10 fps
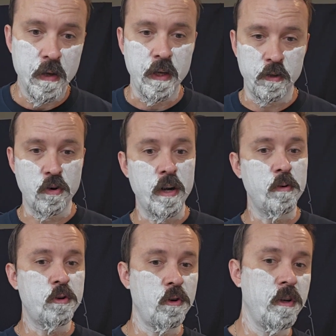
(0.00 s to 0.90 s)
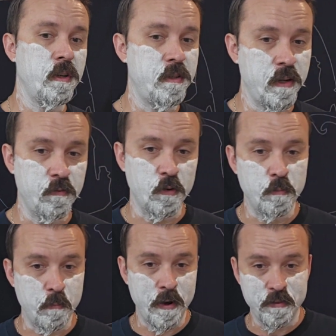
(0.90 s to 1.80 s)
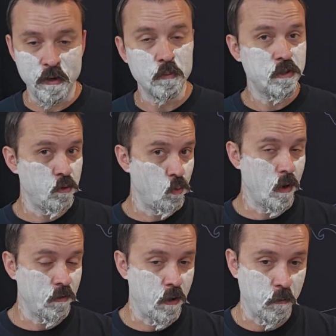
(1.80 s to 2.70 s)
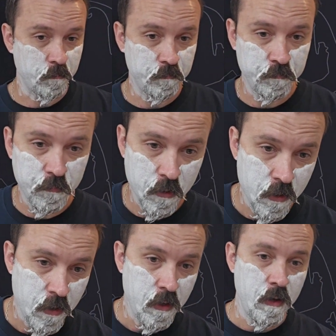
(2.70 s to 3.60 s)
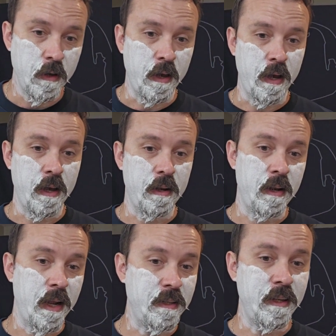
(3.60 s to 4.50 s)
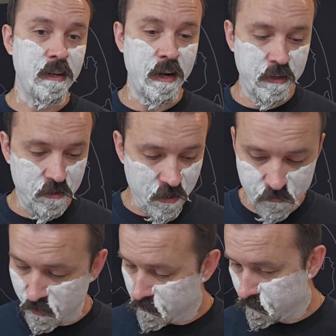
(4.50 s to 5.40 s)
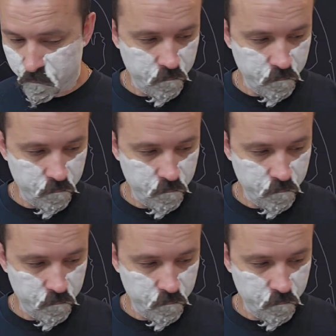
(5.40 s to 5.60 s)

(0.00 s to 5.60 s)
He tried returning to Denver, but by then was too well known. And in 1897,